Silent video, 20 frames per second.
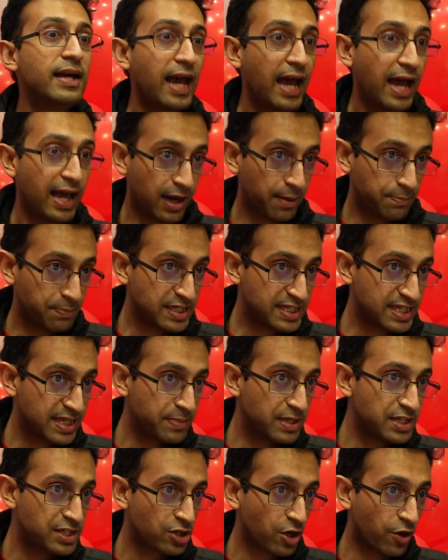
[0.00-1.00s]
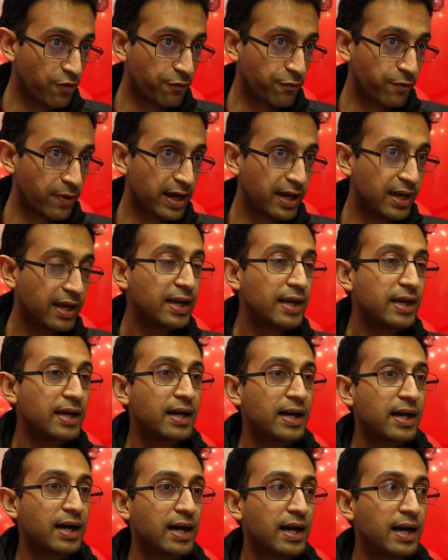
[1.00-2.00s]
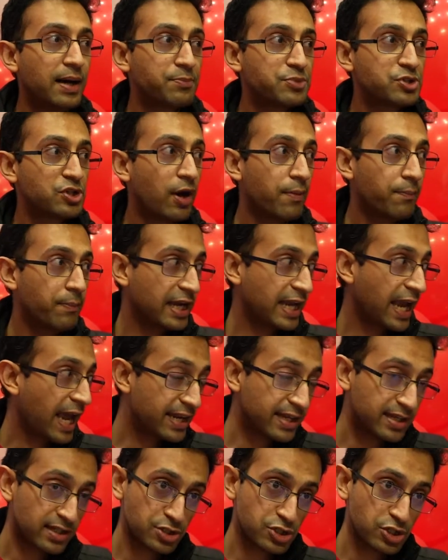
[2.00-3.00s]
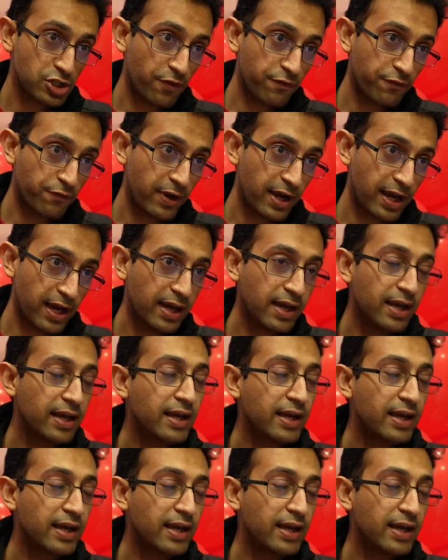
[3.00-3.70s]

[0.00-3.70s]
and our PCB software. So our mechanical software